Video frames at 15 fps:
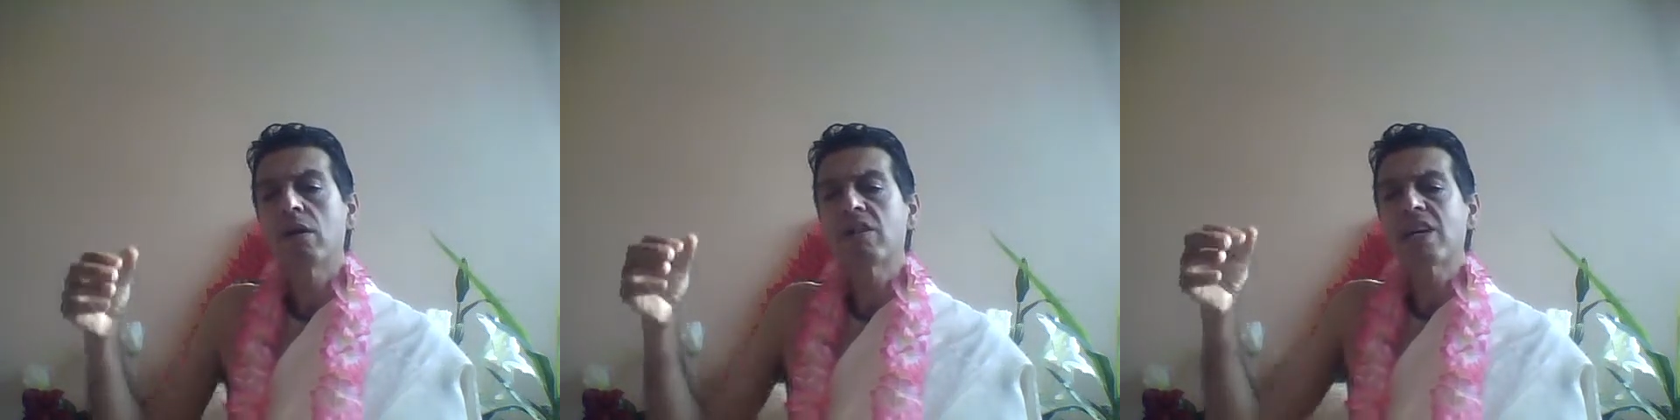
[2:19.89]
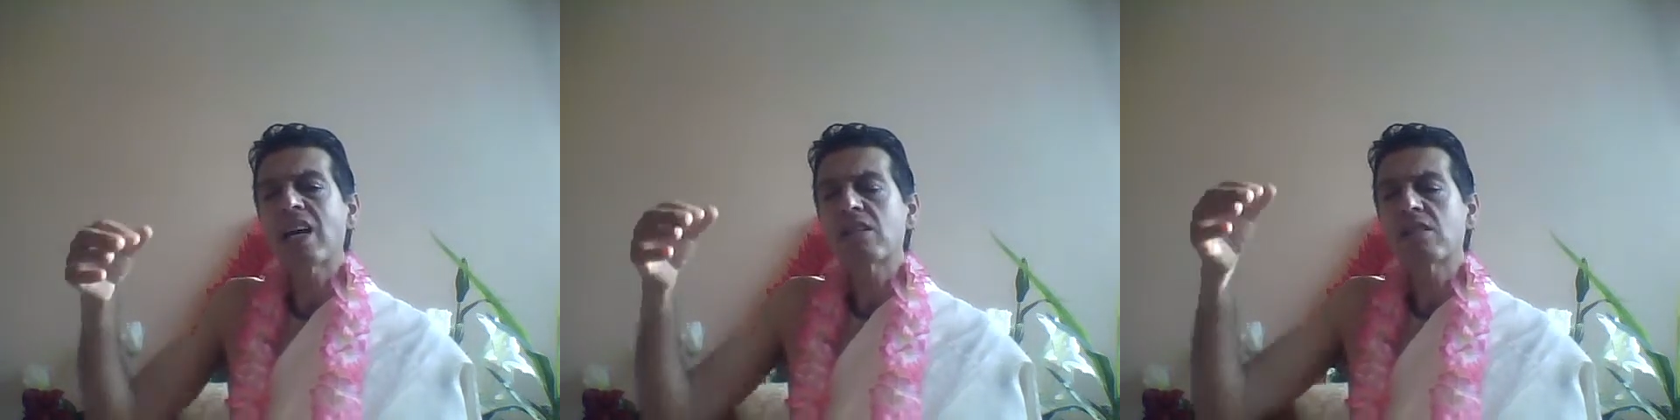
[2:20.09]

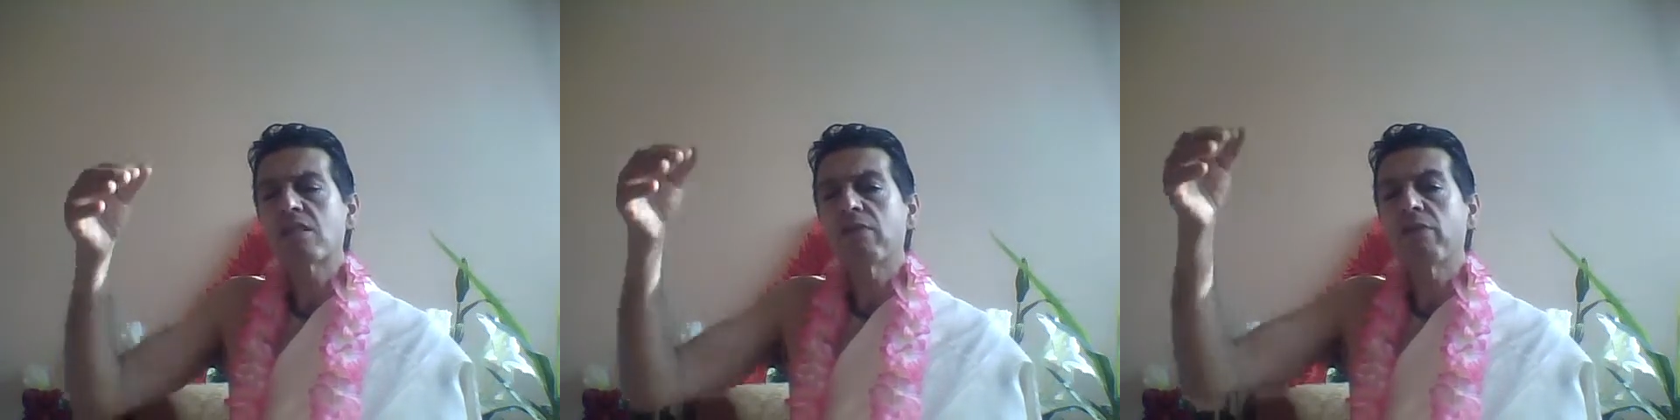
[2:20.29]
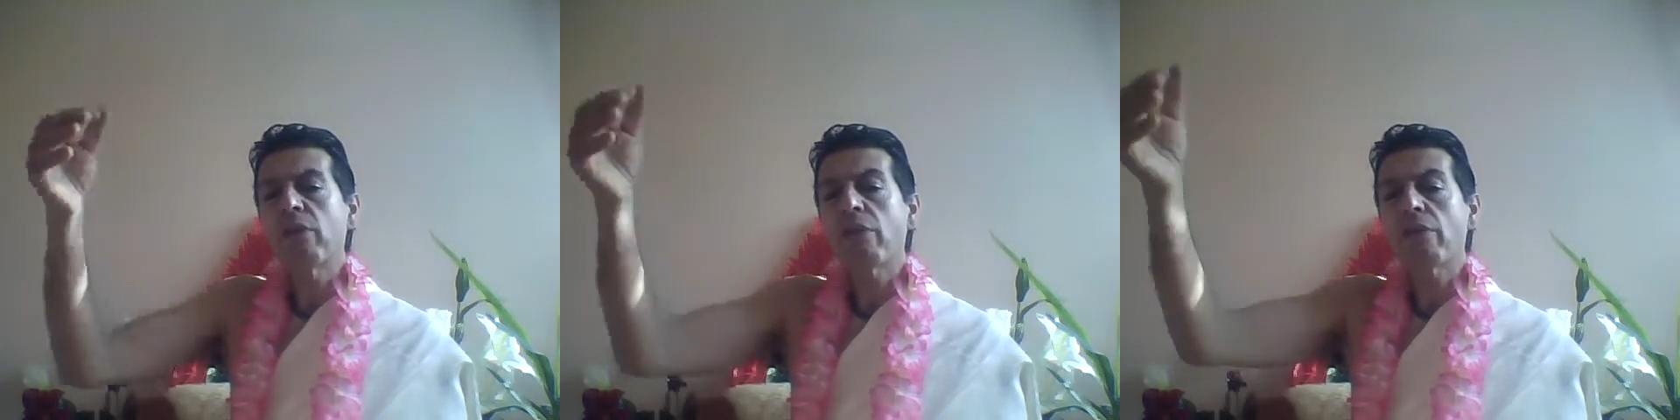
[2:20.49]
just
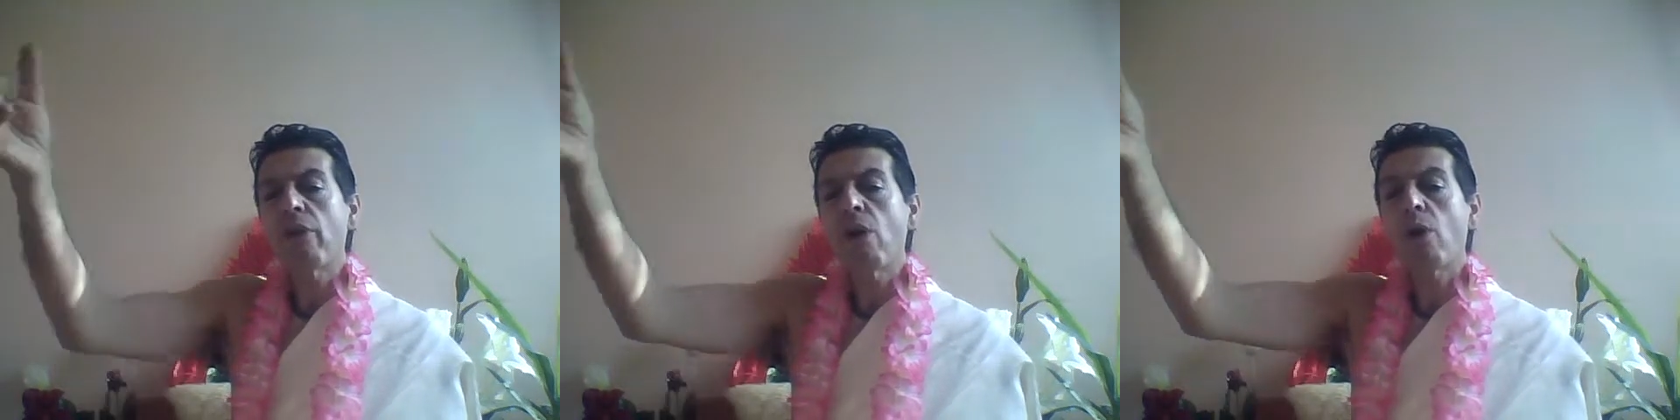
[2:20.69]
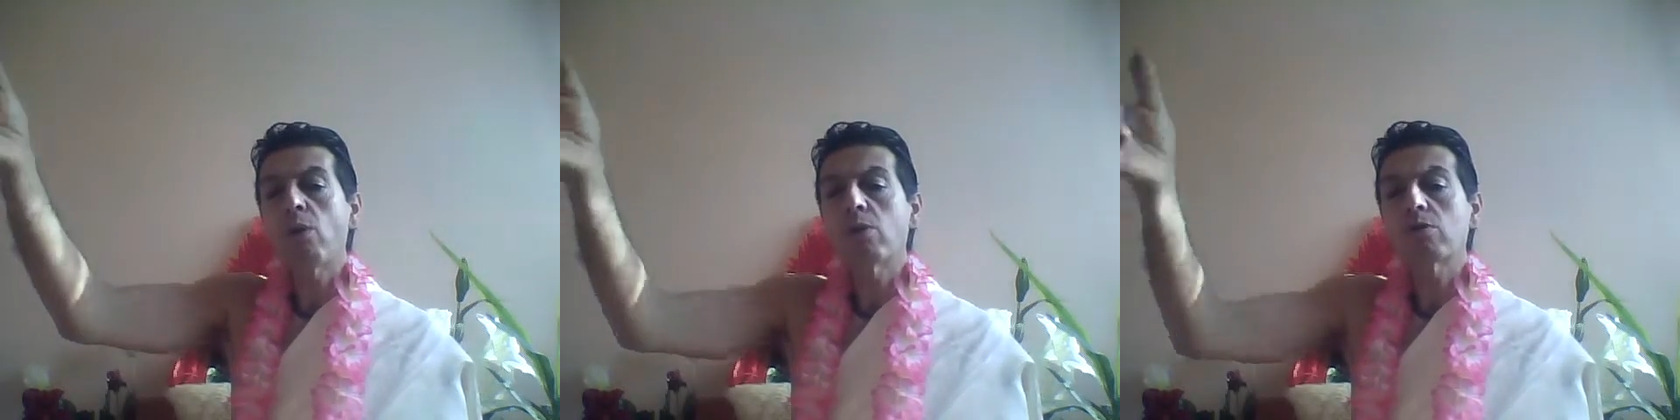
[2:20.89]
for
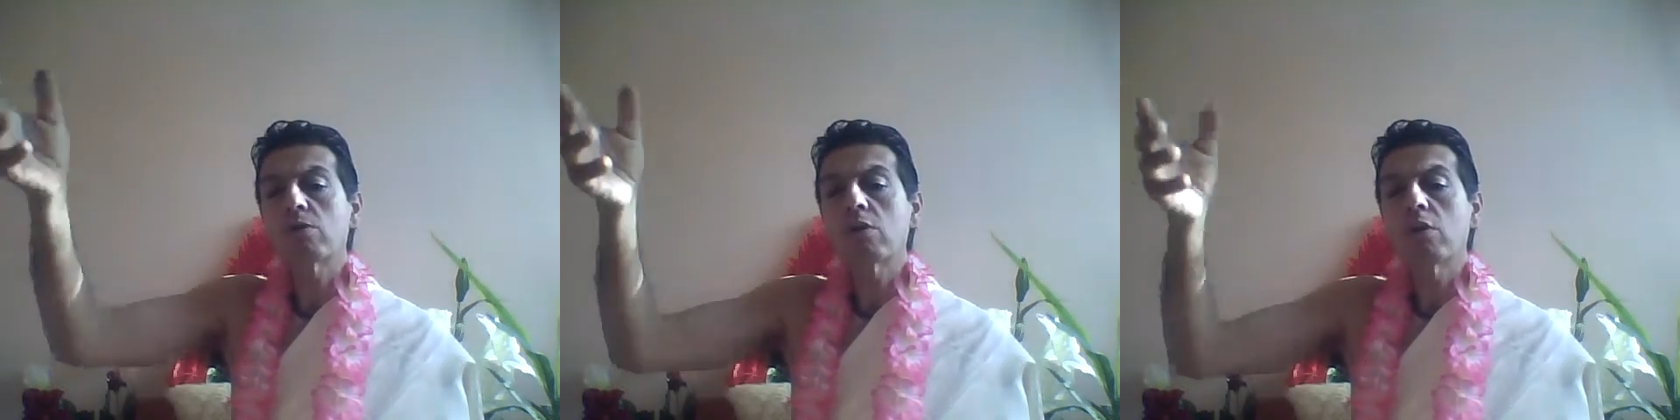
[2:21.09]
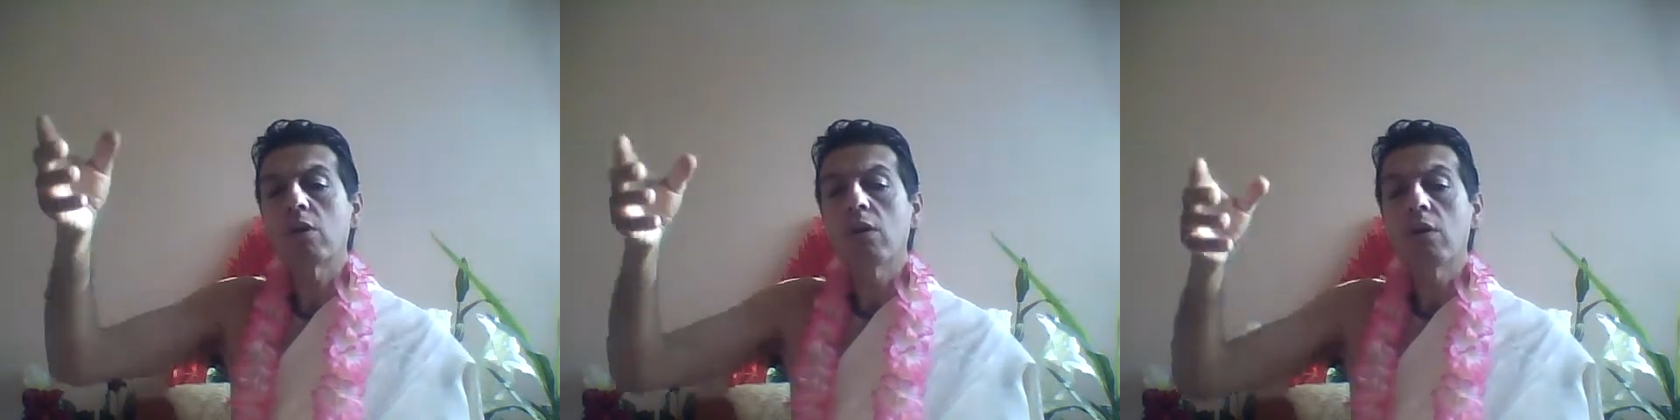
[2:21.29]
those